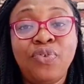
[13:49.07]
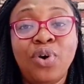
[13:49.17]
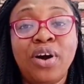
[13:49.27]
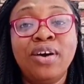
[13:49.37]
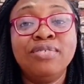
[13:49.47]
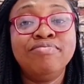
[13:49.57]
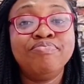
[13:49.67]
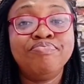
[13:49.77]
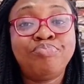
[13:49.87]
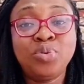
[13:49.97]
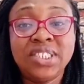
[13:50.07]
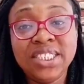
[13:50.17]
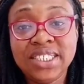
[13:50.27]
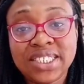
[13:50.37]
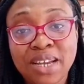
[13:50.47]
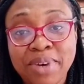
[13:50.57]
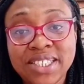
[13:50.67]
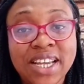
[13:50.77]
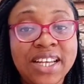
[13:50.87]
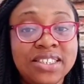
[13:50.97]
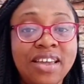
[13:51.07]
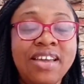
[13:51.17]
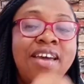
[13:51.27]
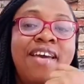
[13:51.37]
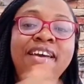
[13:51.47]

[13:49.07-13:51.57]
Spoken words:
for putting this side by side and say,